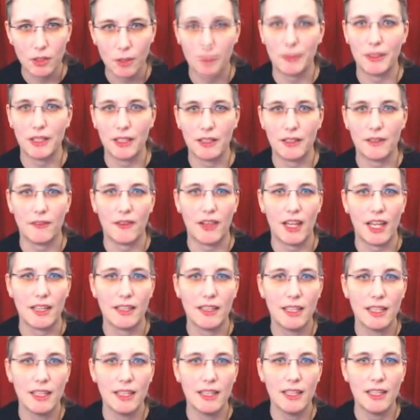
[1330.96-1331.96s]
topic
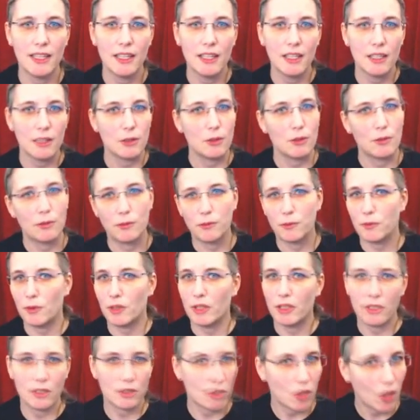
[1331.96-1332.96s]
that you've
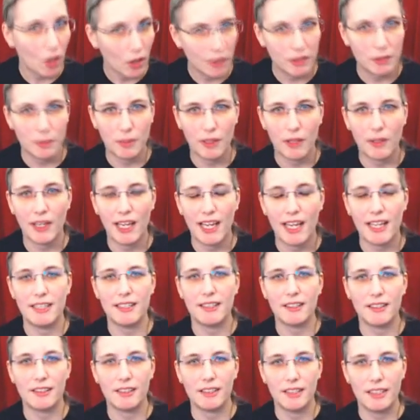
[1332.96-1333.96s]
talked about
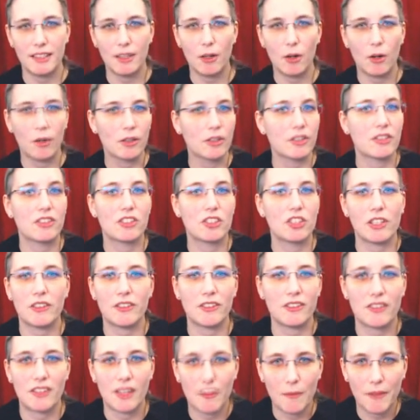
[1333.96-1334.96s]
endlessly or
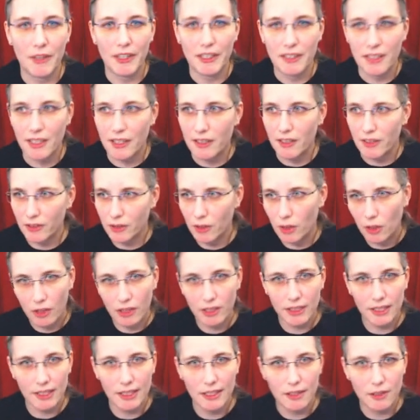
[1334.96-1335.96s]
just something that is
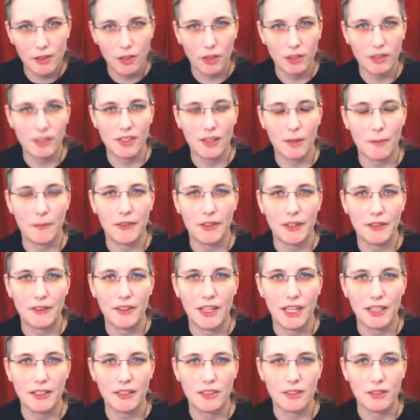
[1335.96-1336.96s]
currently not something
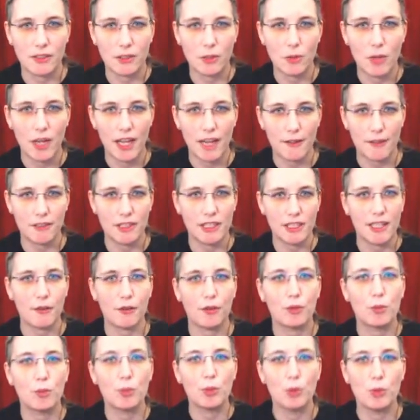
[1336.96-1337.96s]
that you have
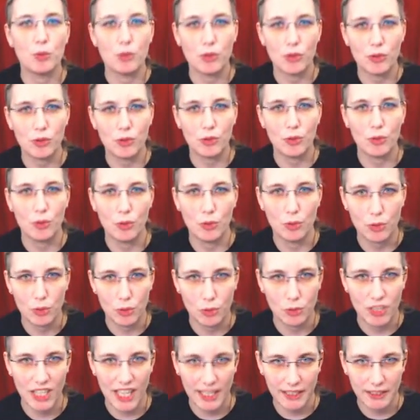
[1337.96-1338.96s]
enough spoons to
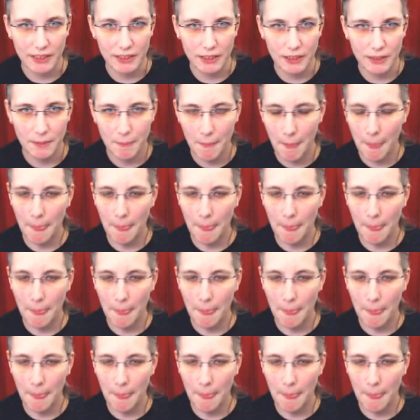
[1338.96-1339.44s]
to tackle.